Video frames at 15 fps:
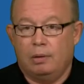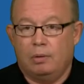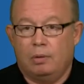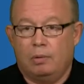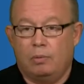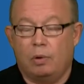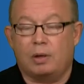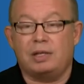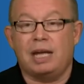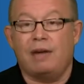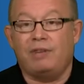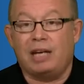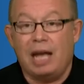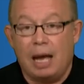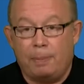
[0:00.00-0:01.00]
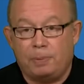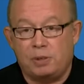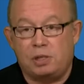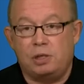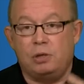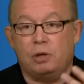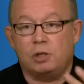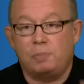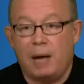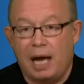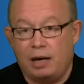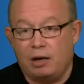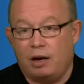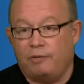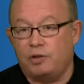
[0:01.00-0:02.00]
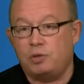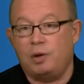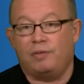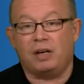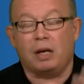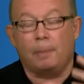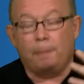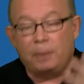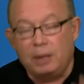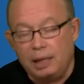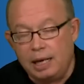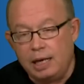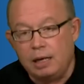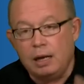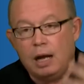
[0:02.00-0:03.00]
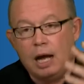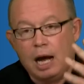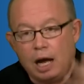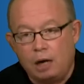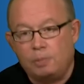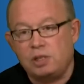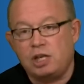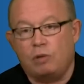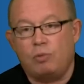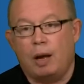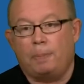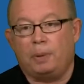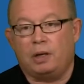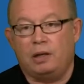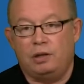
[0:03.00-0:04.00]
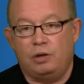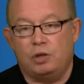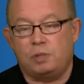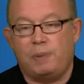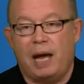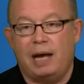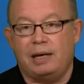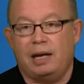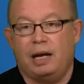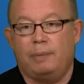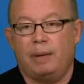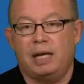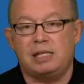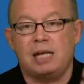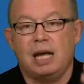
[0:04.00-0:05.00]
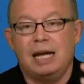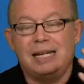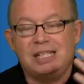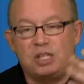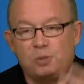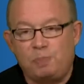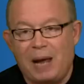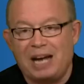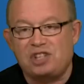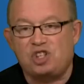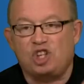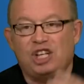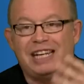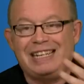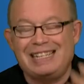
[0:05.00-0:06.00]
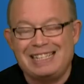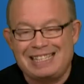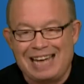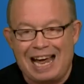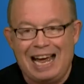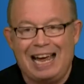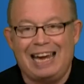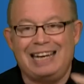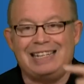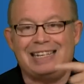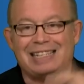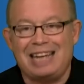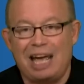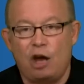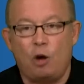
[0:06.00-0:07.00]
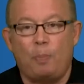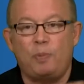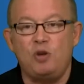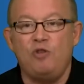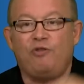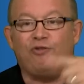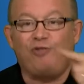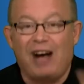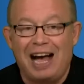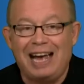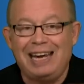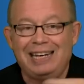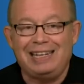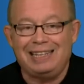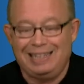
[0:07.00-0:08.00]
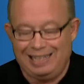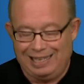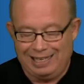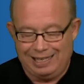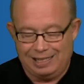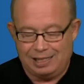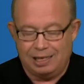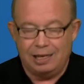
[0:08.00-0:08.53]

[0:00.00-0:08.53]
We work with David Kappos at the U.S. Patent Office. We have a complete 100% replica of the U.S. Patent Database, specially designed to help you find these,